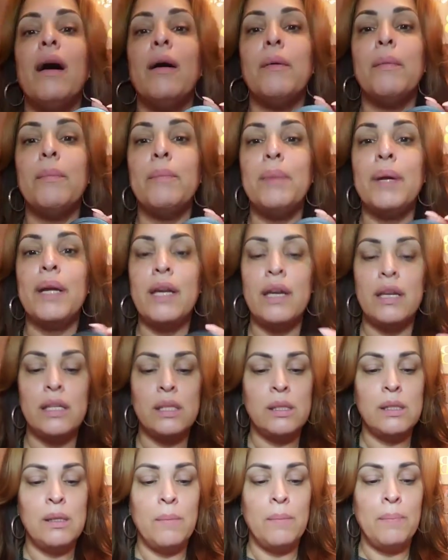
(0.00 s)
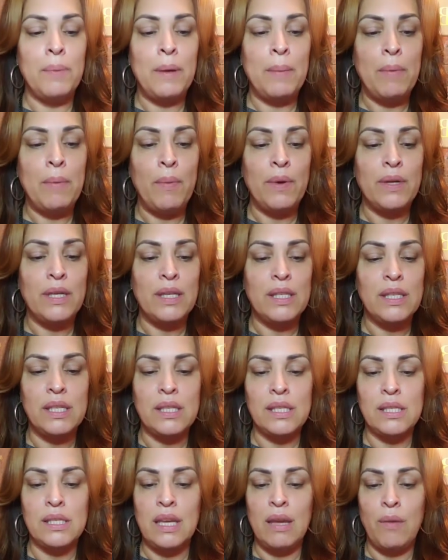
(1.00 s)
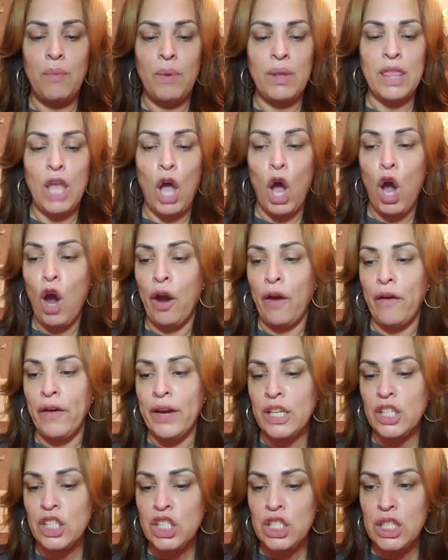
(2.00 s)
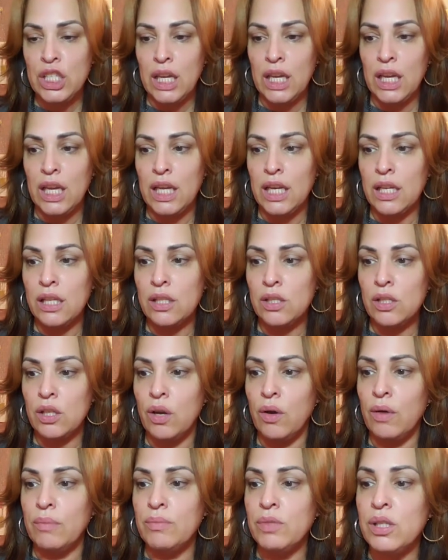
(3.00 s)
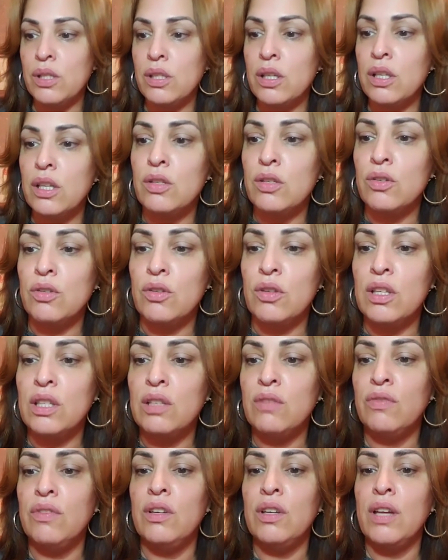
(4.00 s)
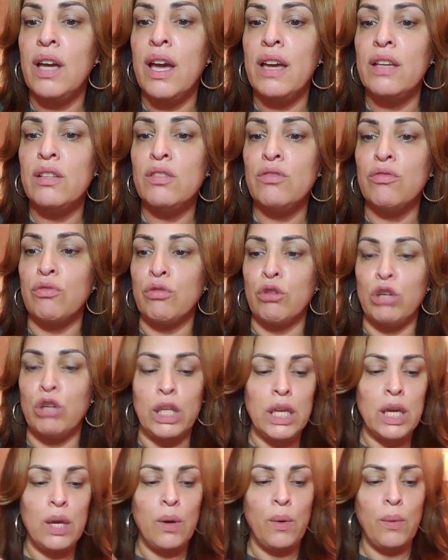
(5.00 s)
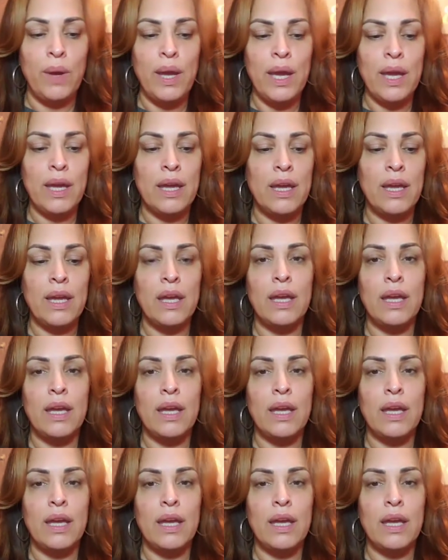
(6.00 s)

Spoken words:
because people wanted to see what the orange did. So I'm just going to do this for you guys really quick.